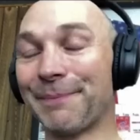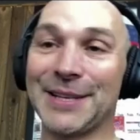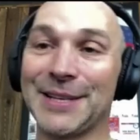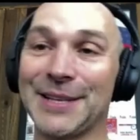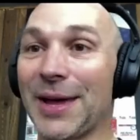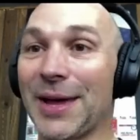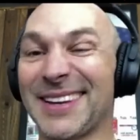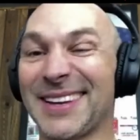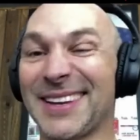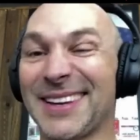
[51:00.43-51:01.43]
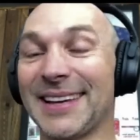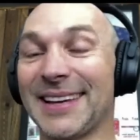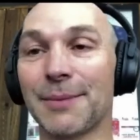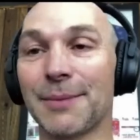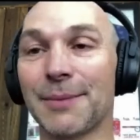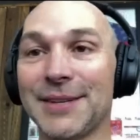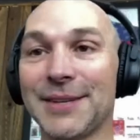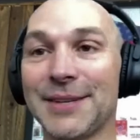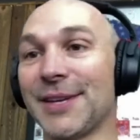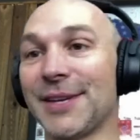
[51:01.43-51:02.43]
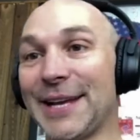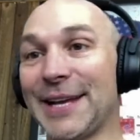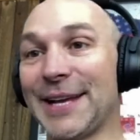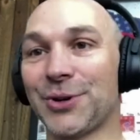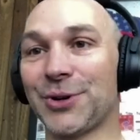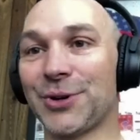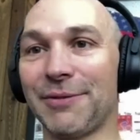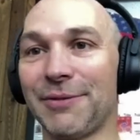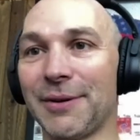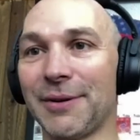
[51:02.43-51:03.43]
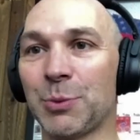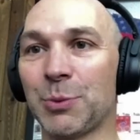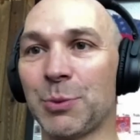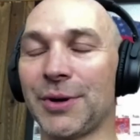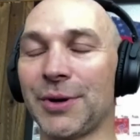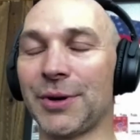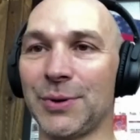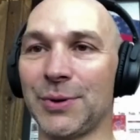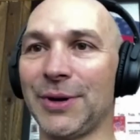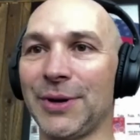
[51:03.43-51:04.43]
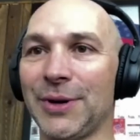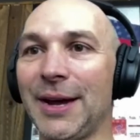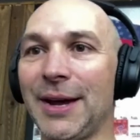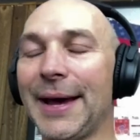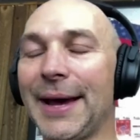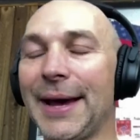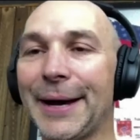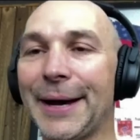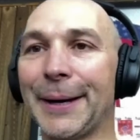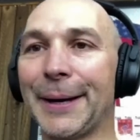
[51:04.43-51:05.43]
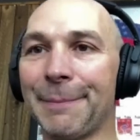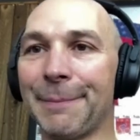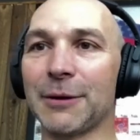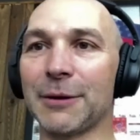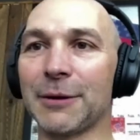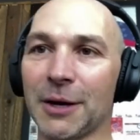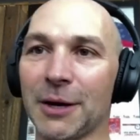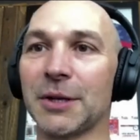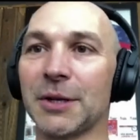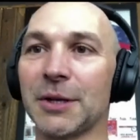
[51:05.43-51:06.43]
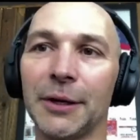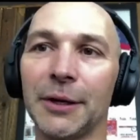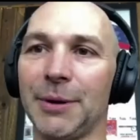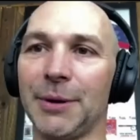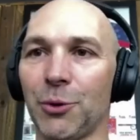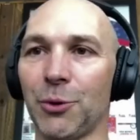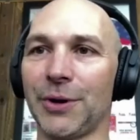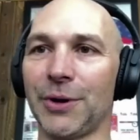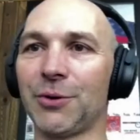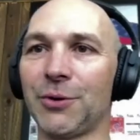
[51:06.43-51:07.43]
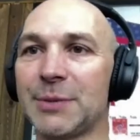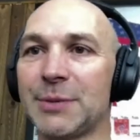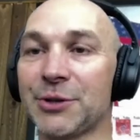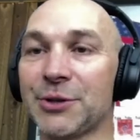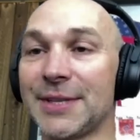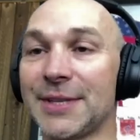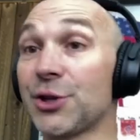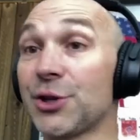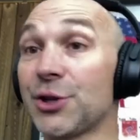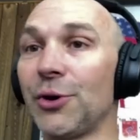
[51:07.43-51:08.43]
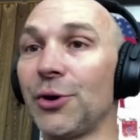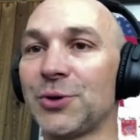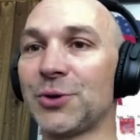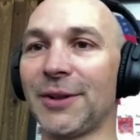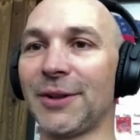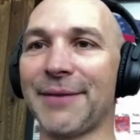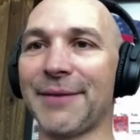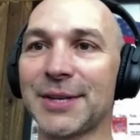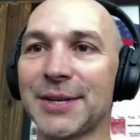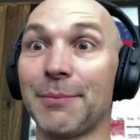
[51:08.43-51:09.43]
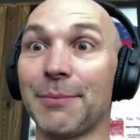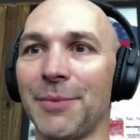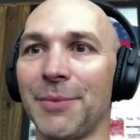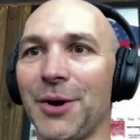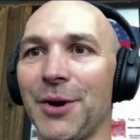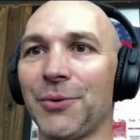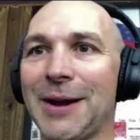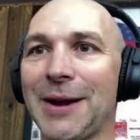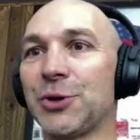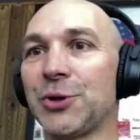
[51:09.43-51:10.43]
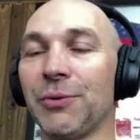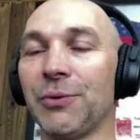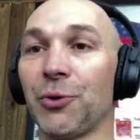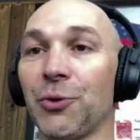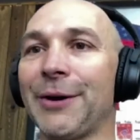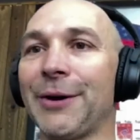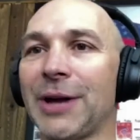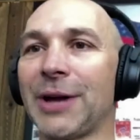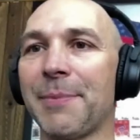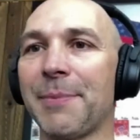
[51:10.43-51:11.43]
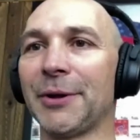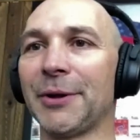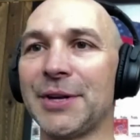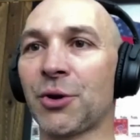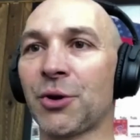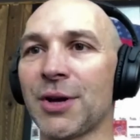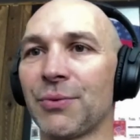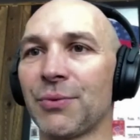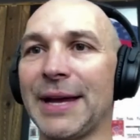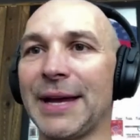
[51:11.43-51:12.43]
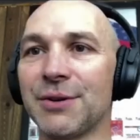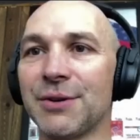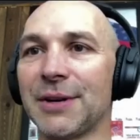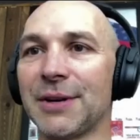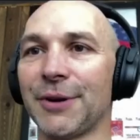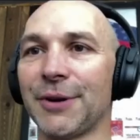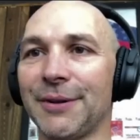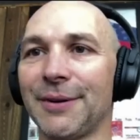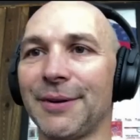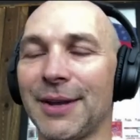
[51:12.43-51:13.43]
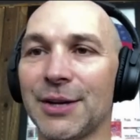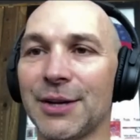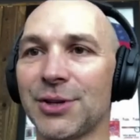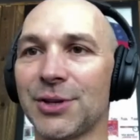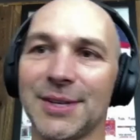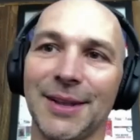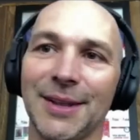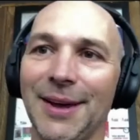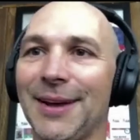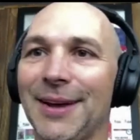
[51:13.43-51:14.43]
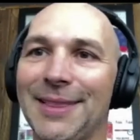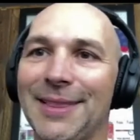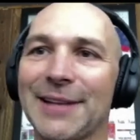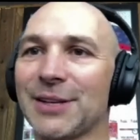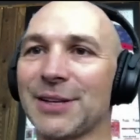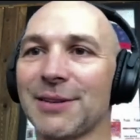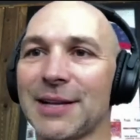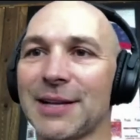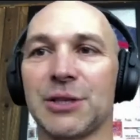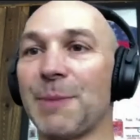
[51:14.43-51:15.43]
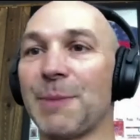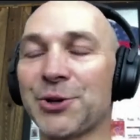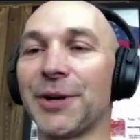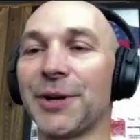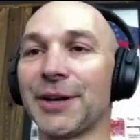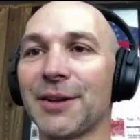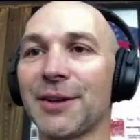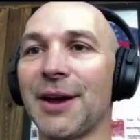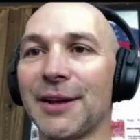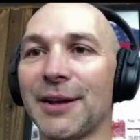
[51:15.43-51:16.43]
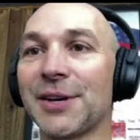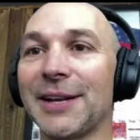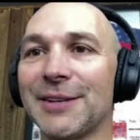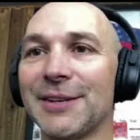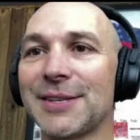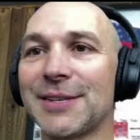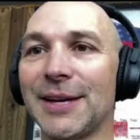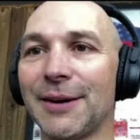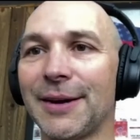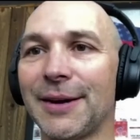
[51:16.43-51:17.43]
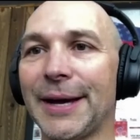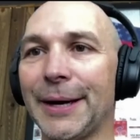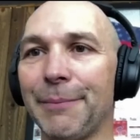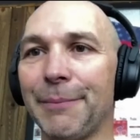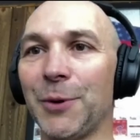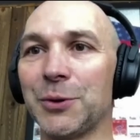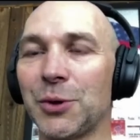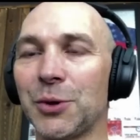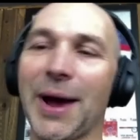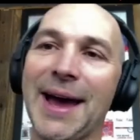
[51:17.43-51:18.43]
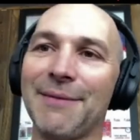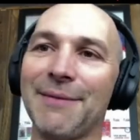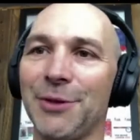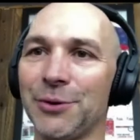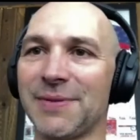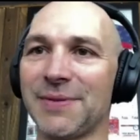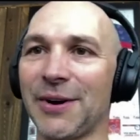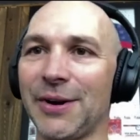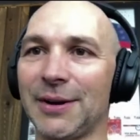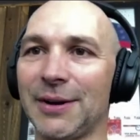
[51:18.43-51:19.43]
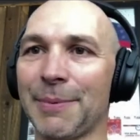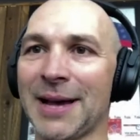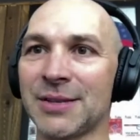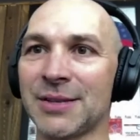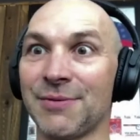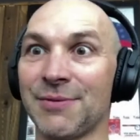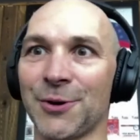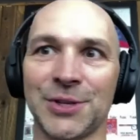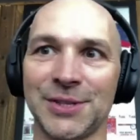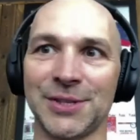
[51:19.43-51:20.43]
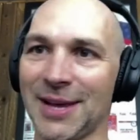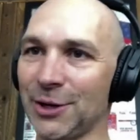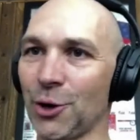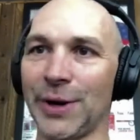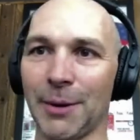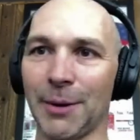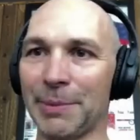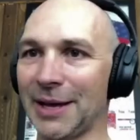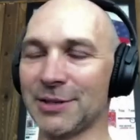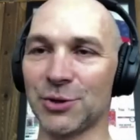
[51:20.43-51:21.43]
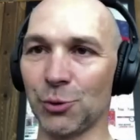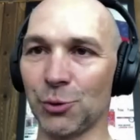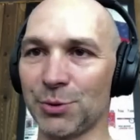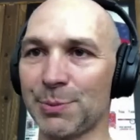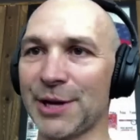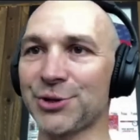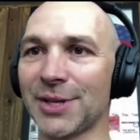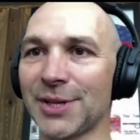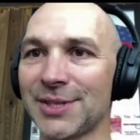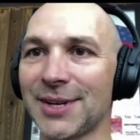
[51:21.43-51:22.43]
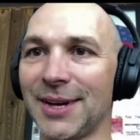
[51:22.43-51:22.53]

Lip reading: And so that's, I think, in some cases, the nature of sport to a degree, that there becomes a little bit more increased specialization, though you still have some riders who have greater capabilities across a range of different conditions. And that's special and exciting to see. Those who have those varied capacities versus then going up against a super specialist.